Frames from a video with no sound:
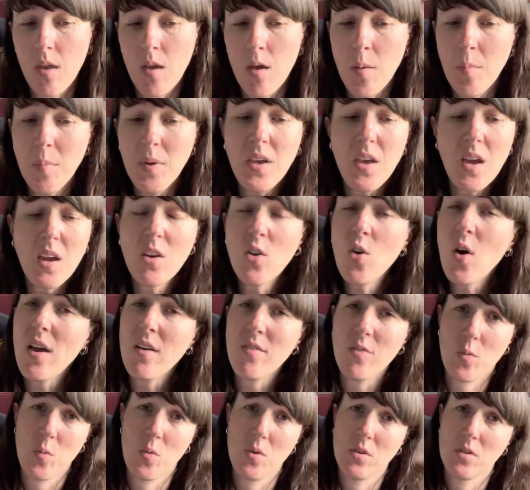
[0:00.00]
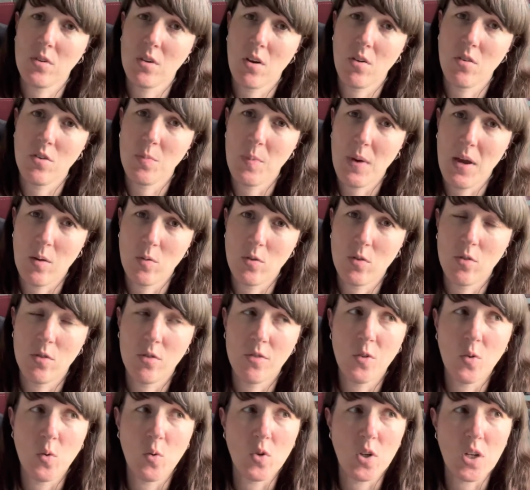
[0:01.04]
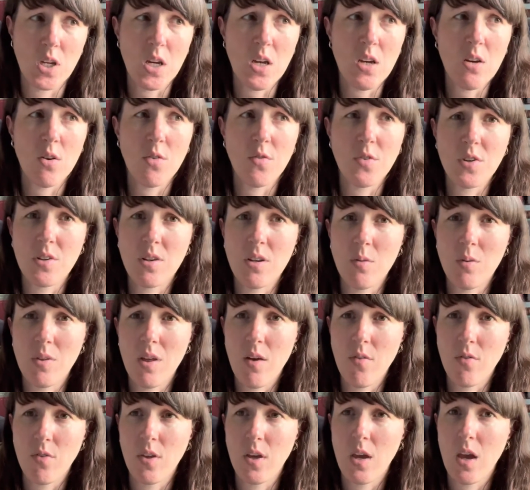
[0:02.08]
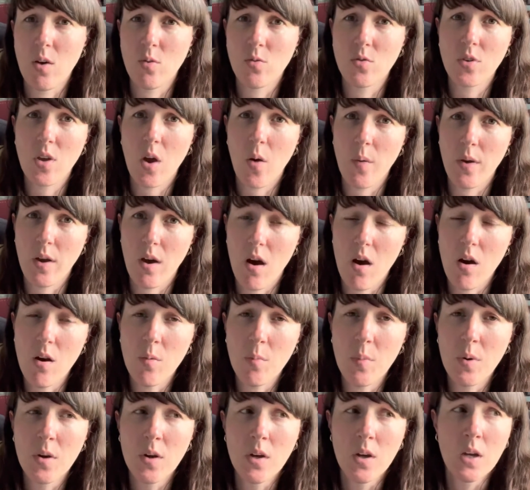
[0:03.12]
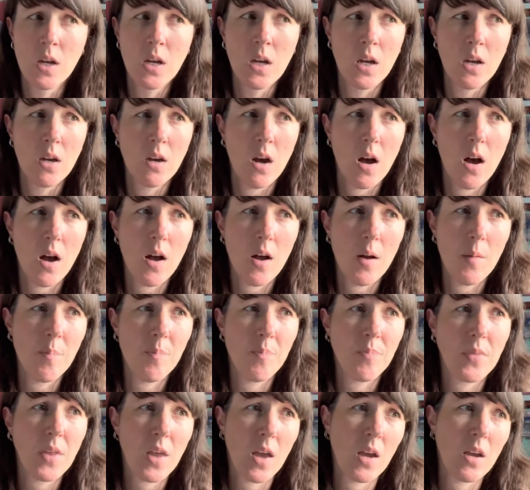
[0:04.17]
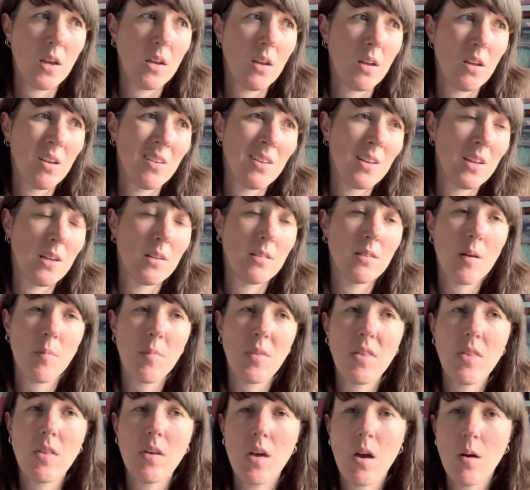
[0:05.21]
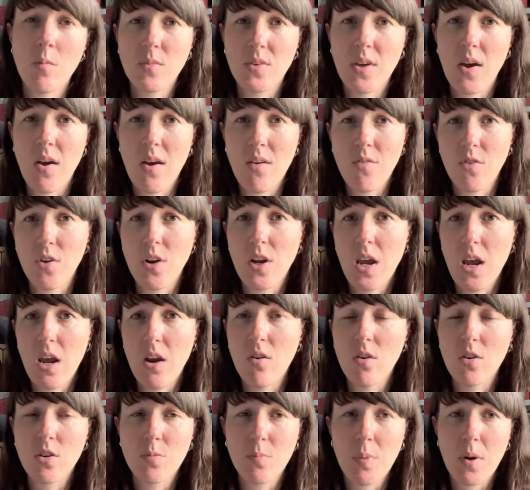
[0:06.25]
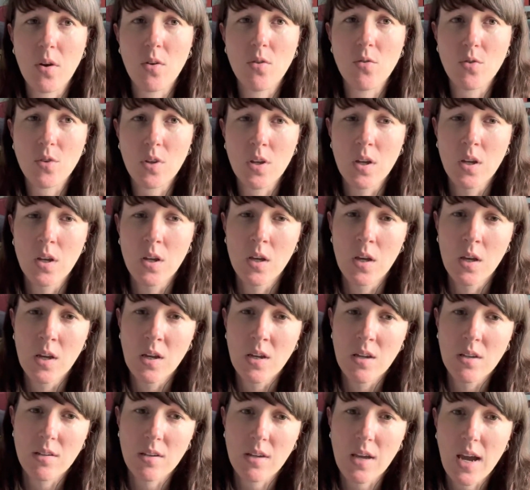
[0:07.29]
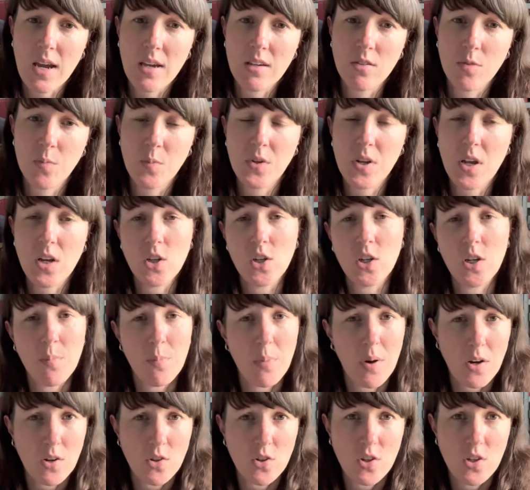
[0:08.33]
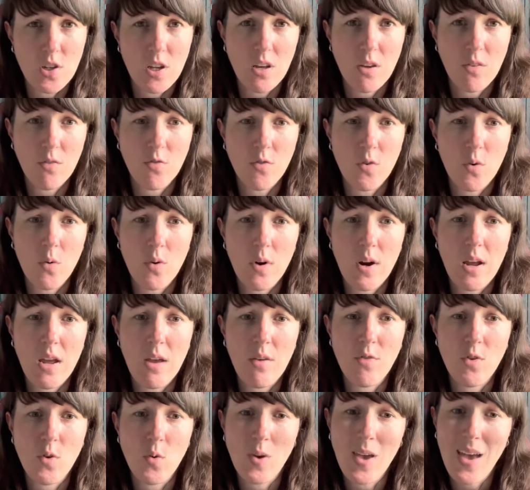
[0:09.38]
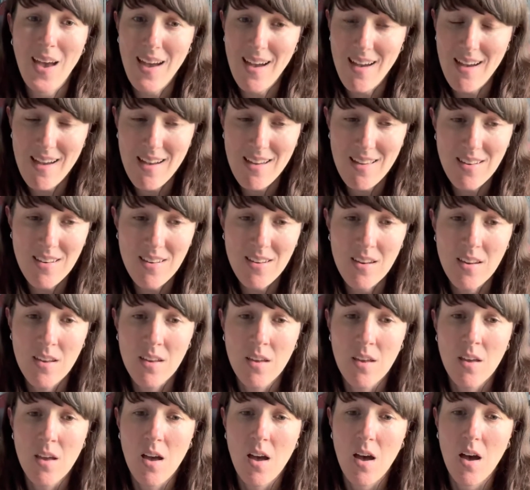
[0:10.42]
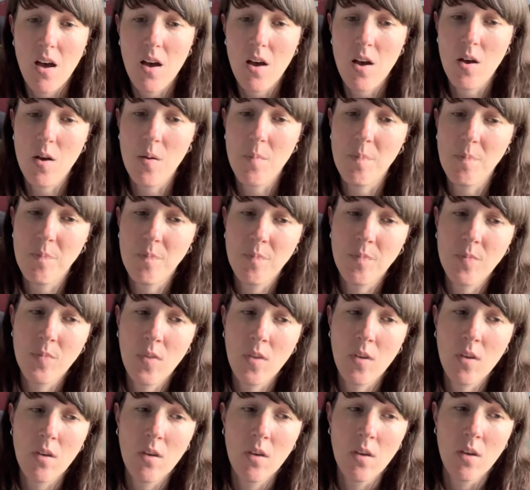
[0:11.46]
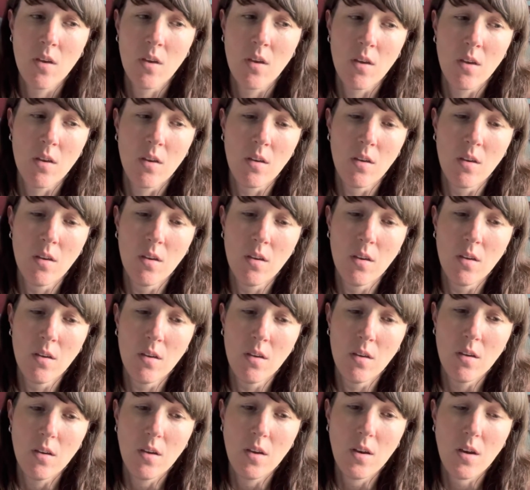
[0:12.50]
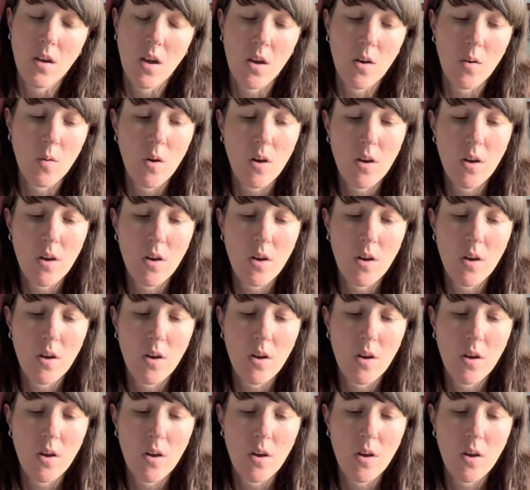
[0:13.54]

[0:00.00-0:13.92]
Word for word: but yeah, not everyone's going to be able to afford it, obviously with everything else going up. Um, it, it's something that comes out every year, I suppose. It's a case of potentially budgeting for it if you can. Um, you know,